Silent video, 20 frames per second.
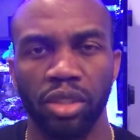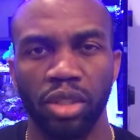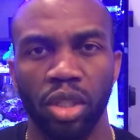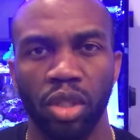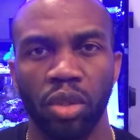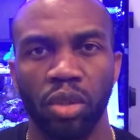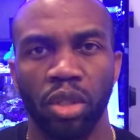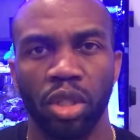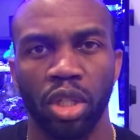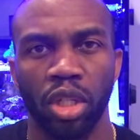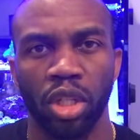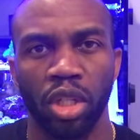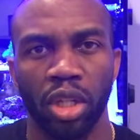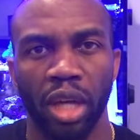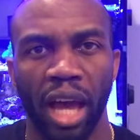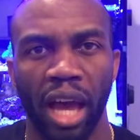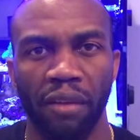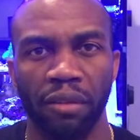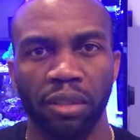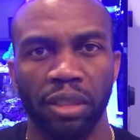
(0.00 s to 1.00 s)
So
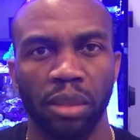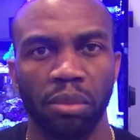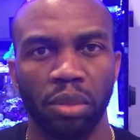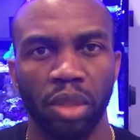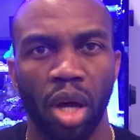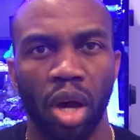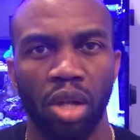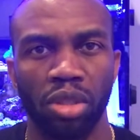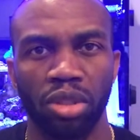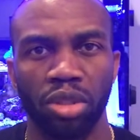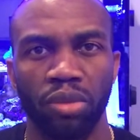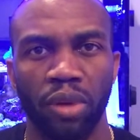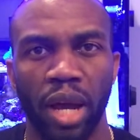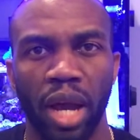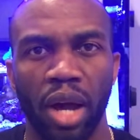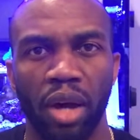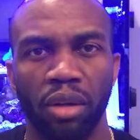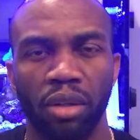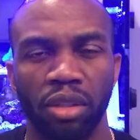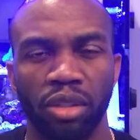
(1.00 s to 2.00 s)
having some tongs
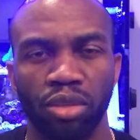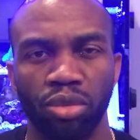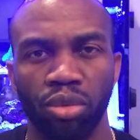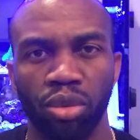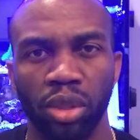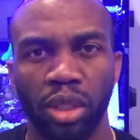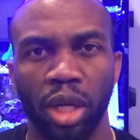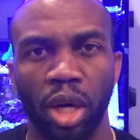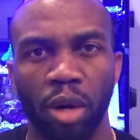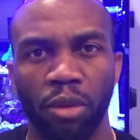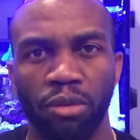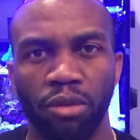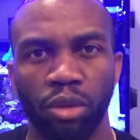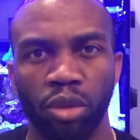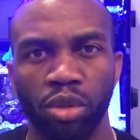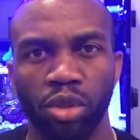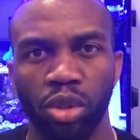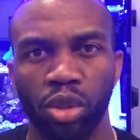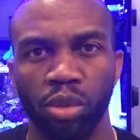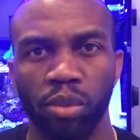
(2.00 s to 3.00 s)
around is really
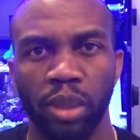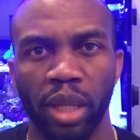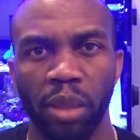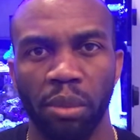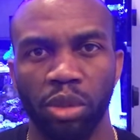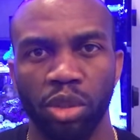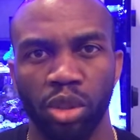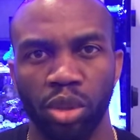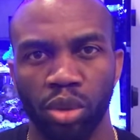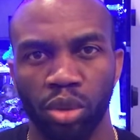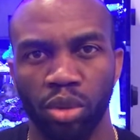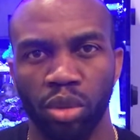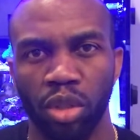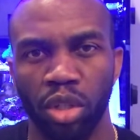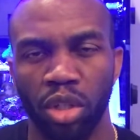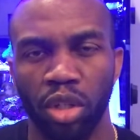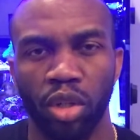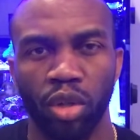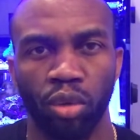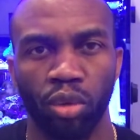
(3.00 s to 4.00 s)
helpful to be able to
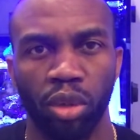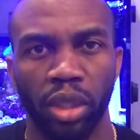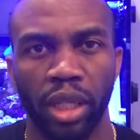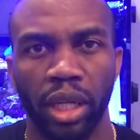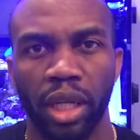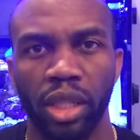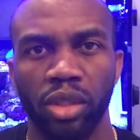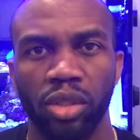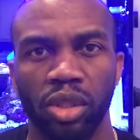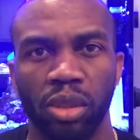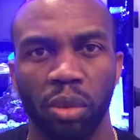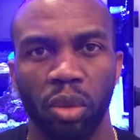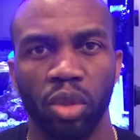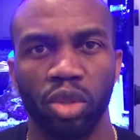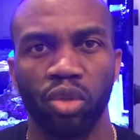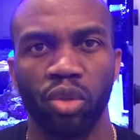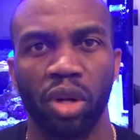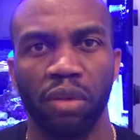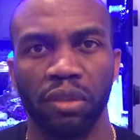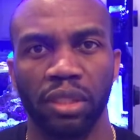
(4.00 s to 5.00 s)
really get into some of
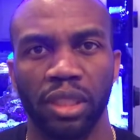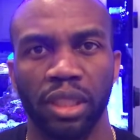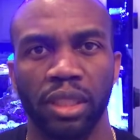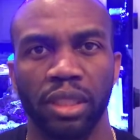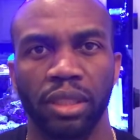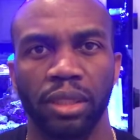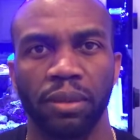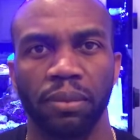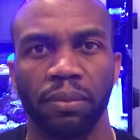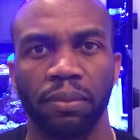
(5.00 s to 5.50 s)
those crevices.